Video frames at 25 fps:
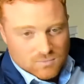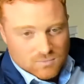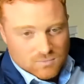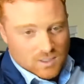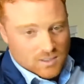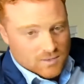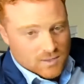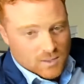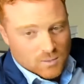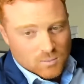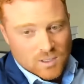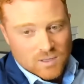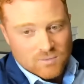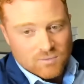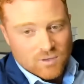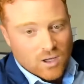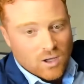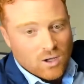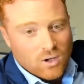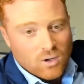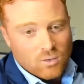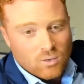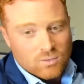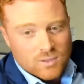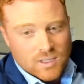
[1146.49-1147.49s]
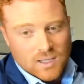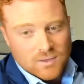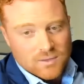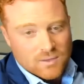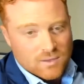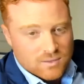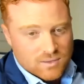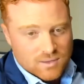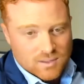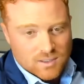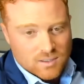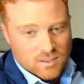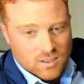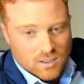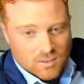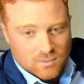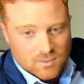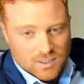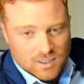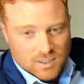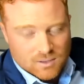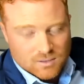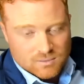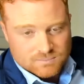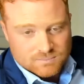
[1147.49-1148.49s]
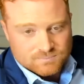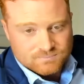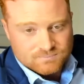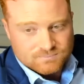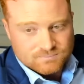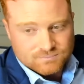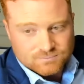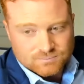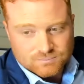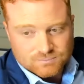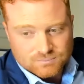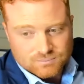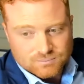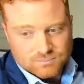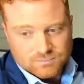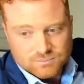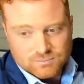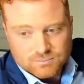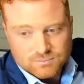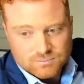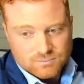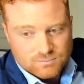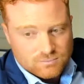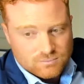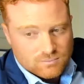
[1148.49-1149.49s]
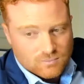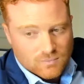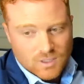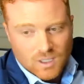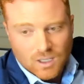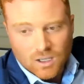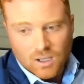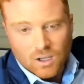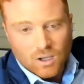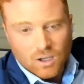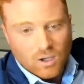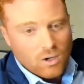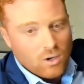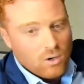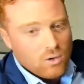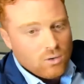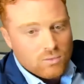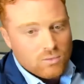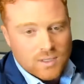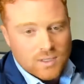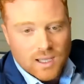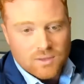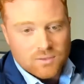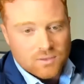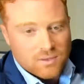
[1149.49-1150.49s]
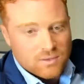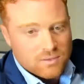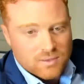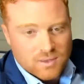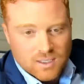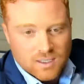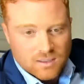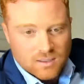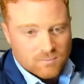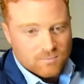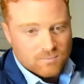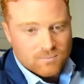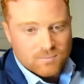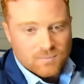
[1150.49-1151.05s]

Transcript: And then we have a whole nother thing going on, a whole nother thing.